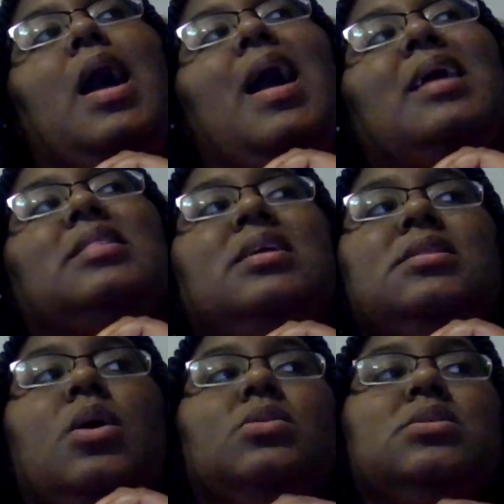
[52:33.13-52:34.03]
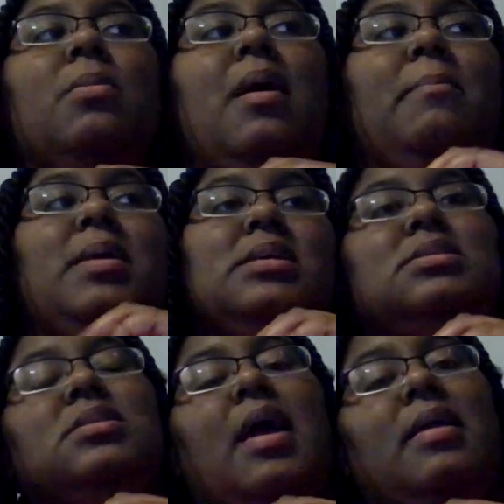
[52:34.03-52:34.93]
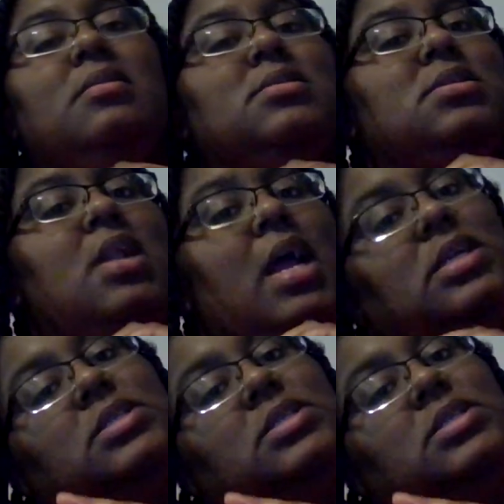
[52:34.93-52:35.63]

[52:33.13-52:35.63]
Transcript: I think those are my best nights that I